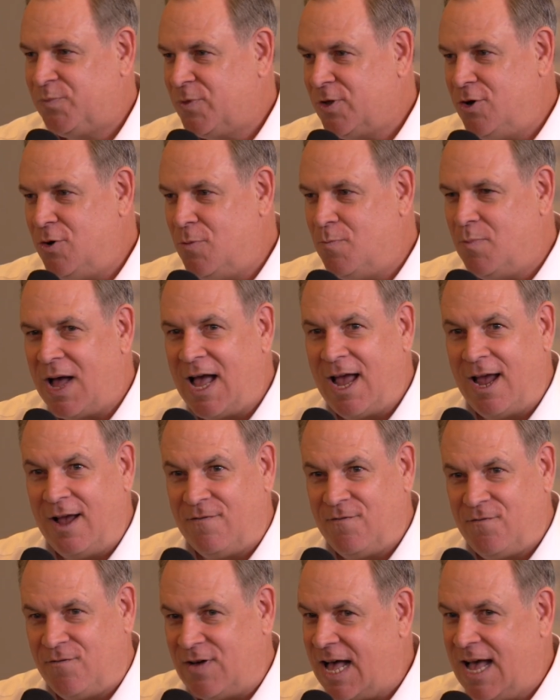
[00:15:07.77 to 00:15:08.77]
You buy a
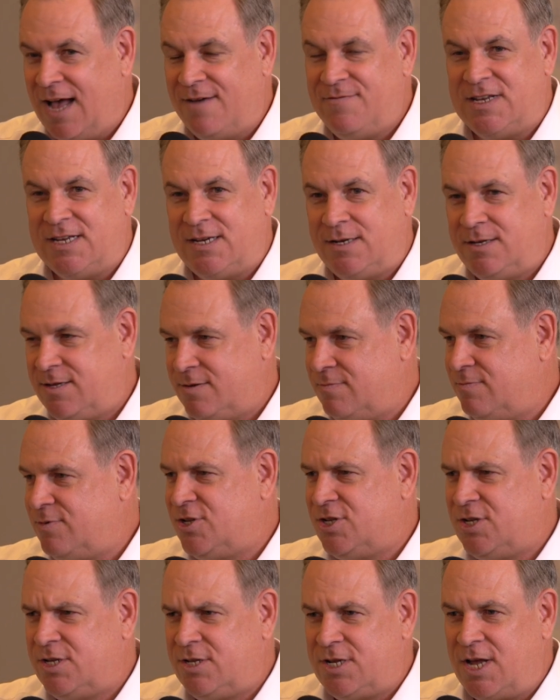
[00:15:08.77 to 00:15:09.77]

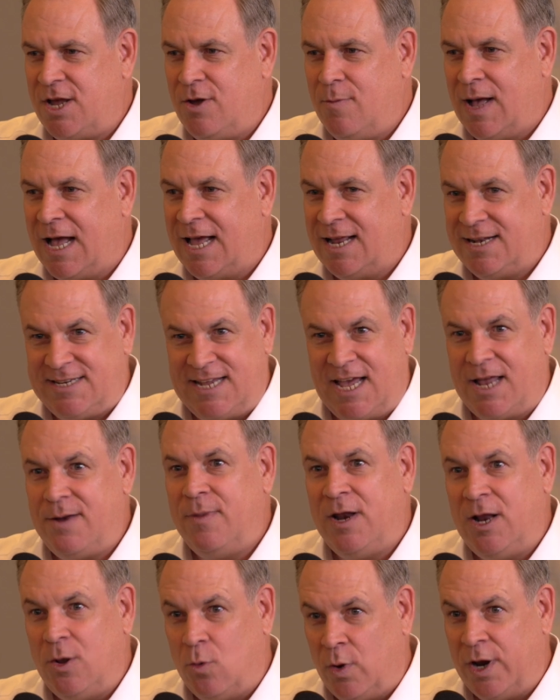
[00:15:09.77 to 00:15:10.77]
10-minute